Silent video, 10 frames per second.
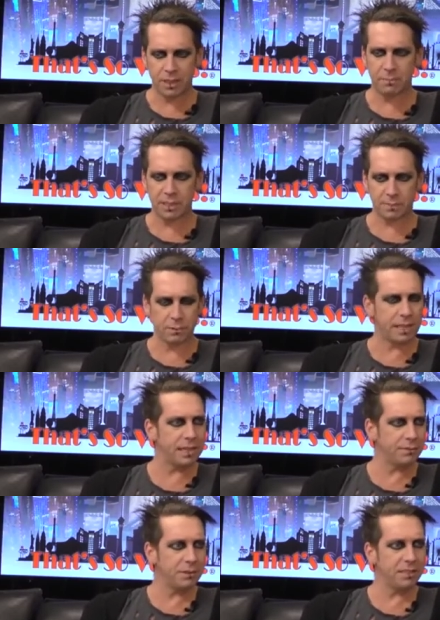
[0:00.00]
in my small
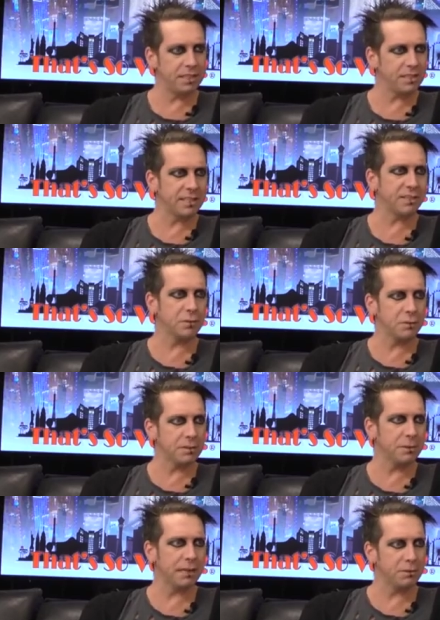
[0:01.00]
town of New Zealand. I
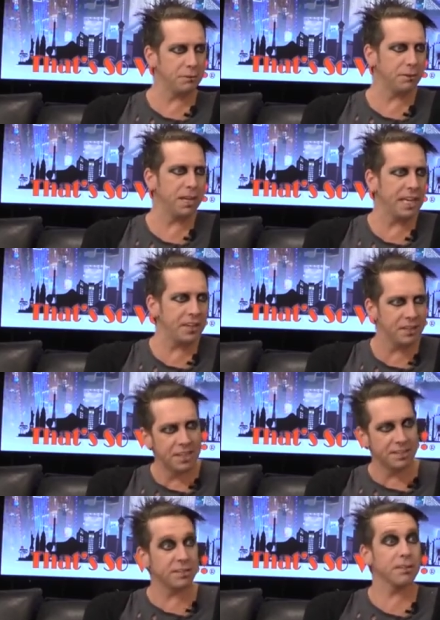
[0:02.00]
stalked my local clown.
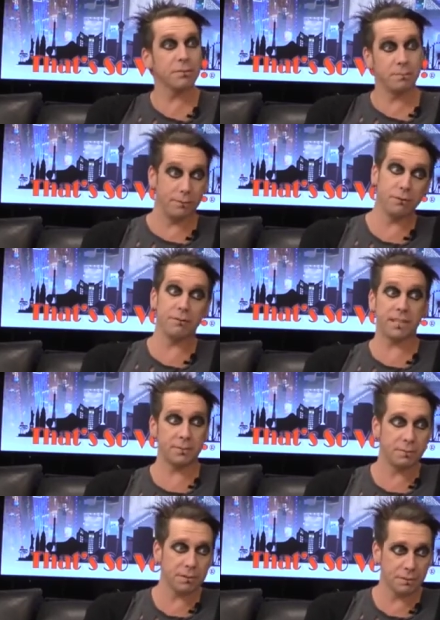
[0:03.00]
So this was before
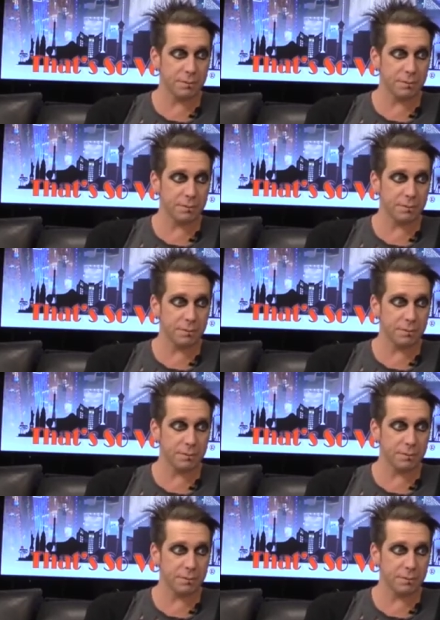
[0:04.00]
Facebook. It was